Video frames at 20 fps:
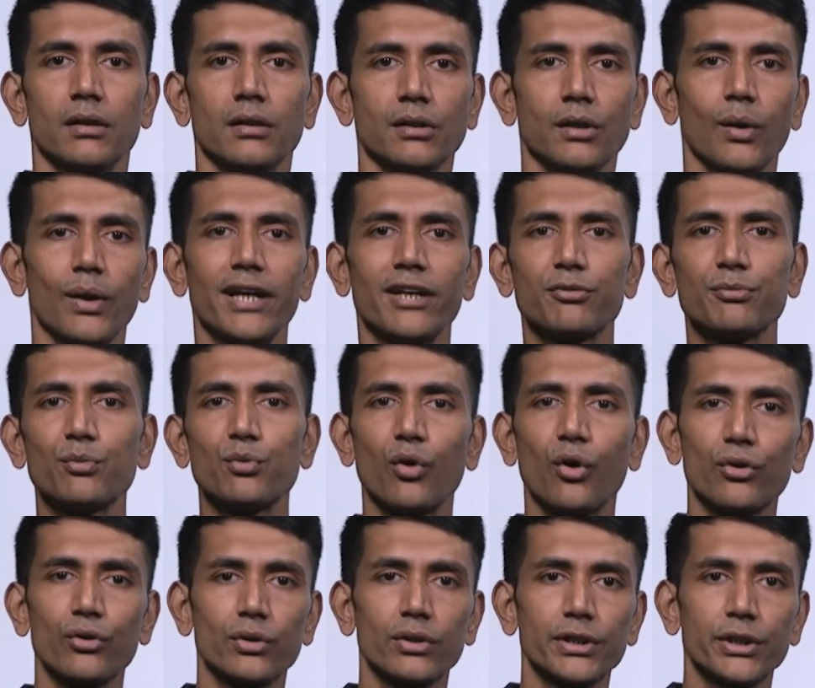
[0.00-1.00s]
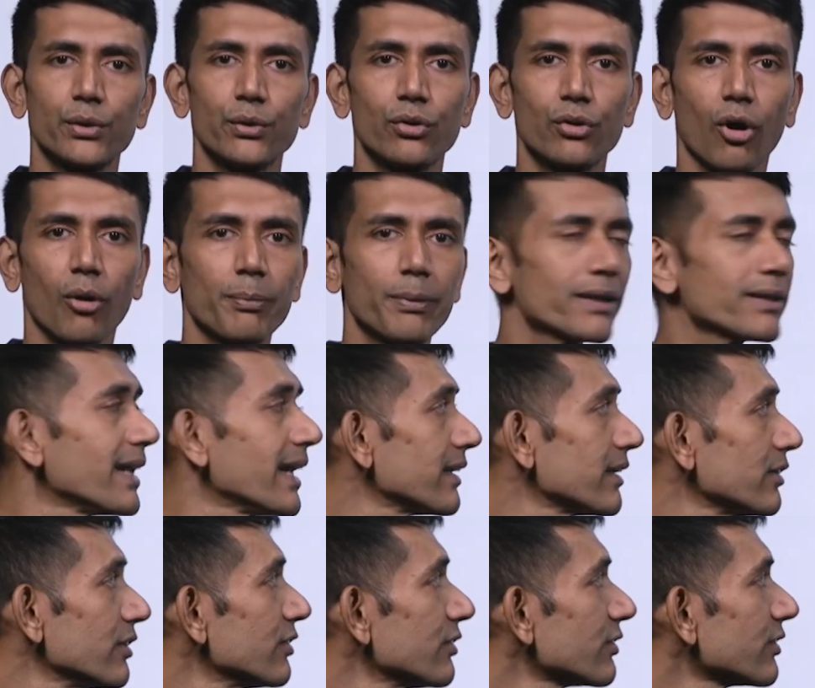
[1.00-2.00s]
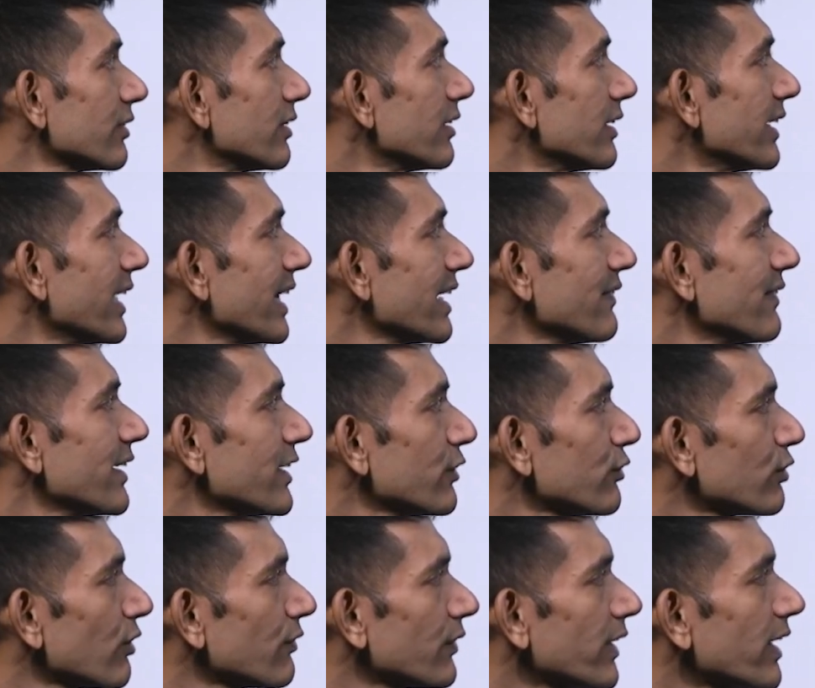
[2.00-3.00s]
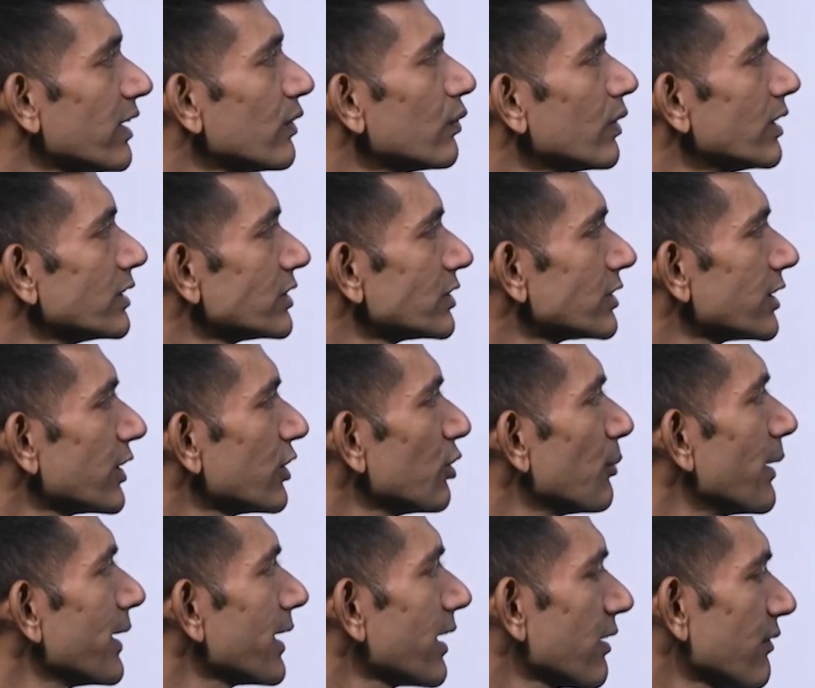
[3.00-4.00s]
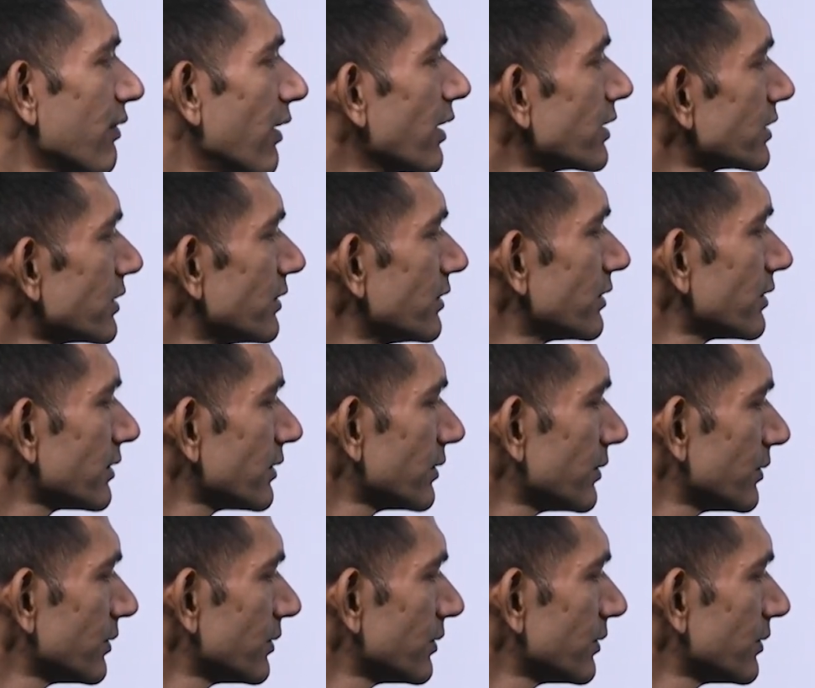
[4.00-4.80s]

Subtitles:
Now let's move on to a new topic, that is derivatives of inverse trigonometric functions.